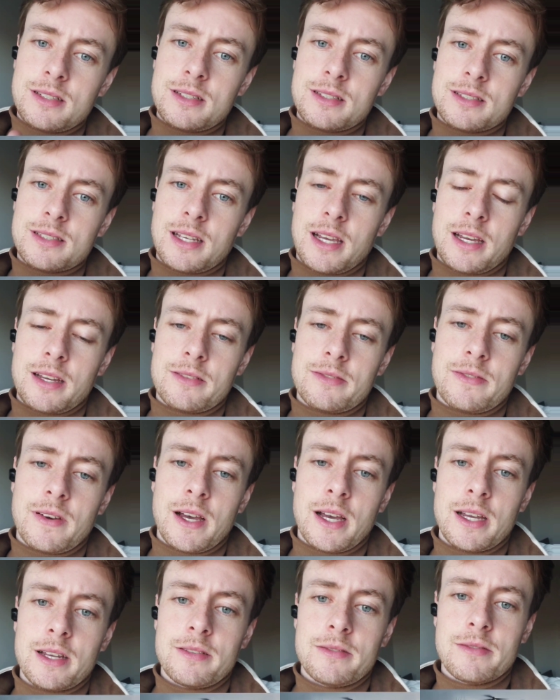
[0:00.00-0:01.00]
in a
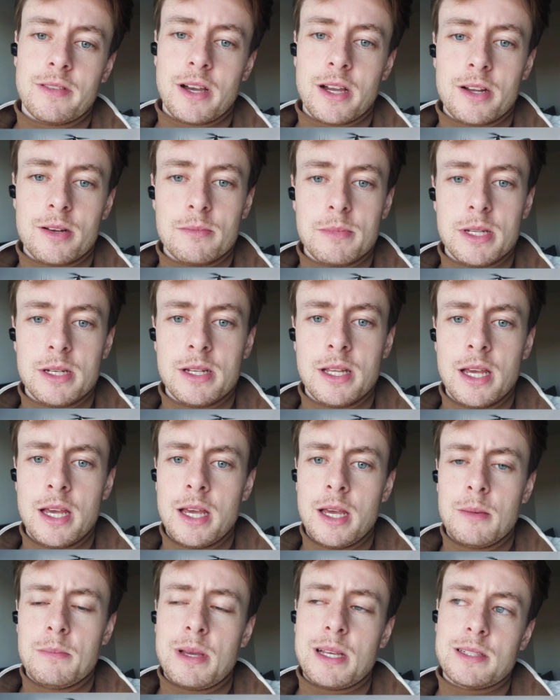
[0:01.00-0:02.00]
sci-fi environment.
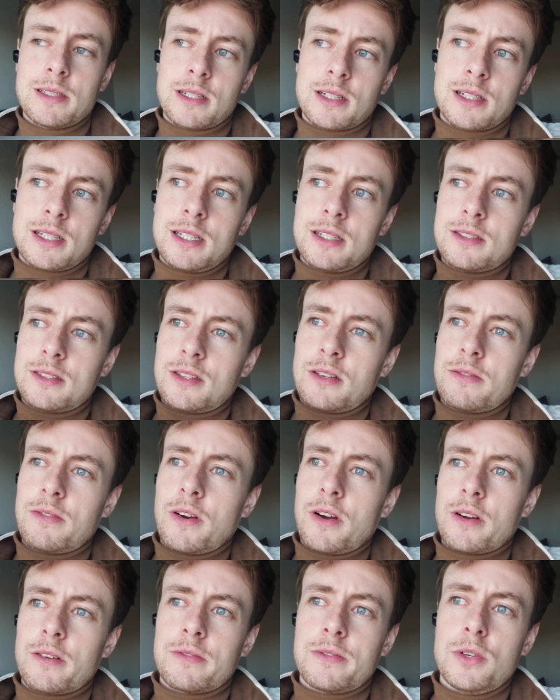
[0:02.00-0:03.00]
Basically it's the
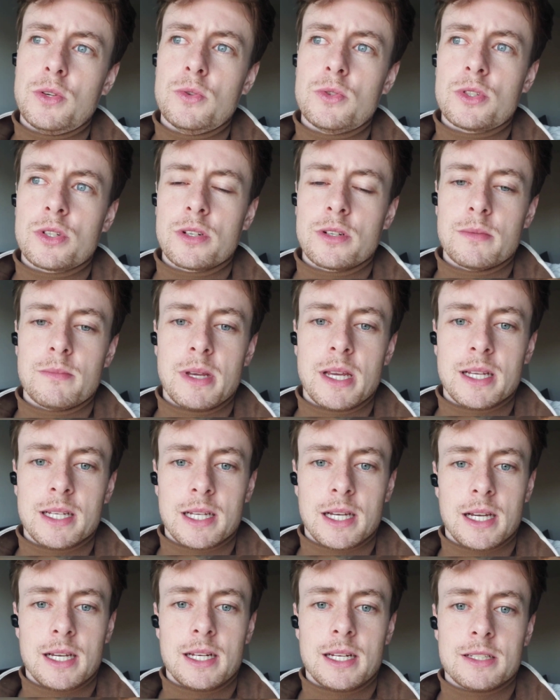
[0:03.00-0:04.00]
far future,
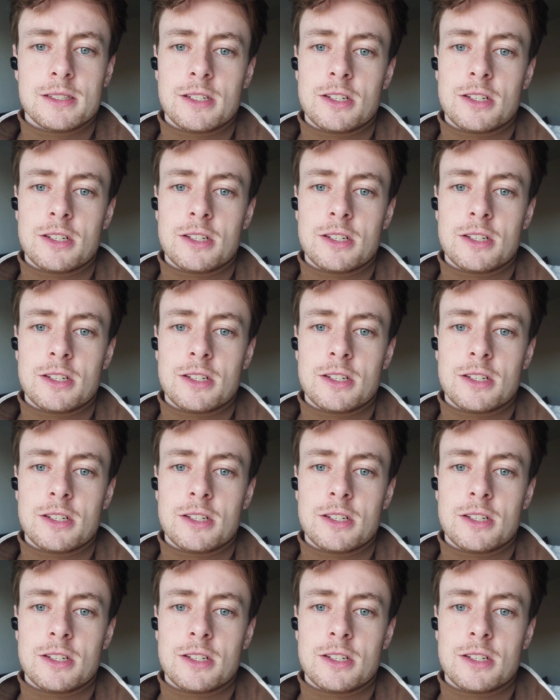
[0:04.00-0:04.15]
mankind has